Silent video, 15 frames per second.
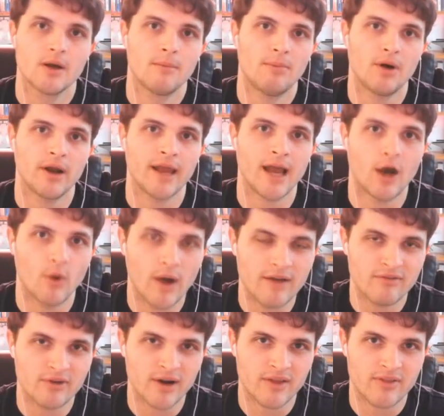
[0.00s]
but
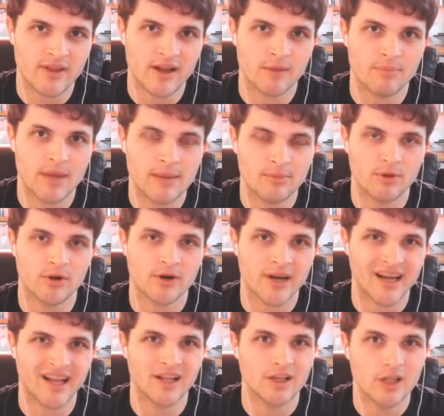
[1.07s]
however, I think people are
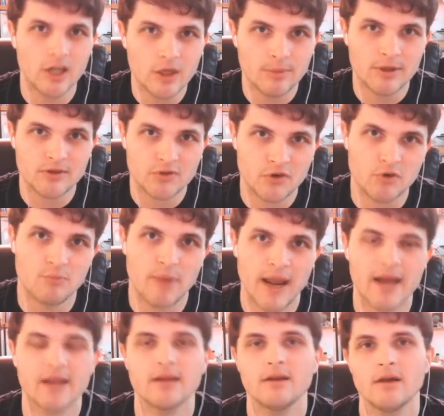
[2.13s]
getting a little bit too
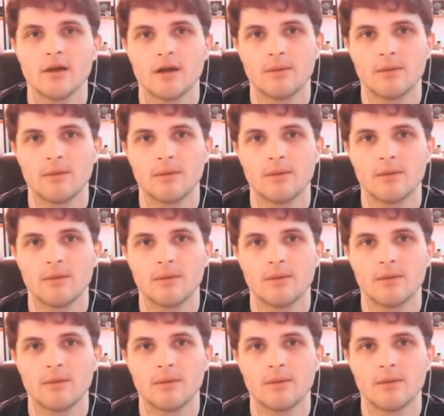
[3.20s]
baited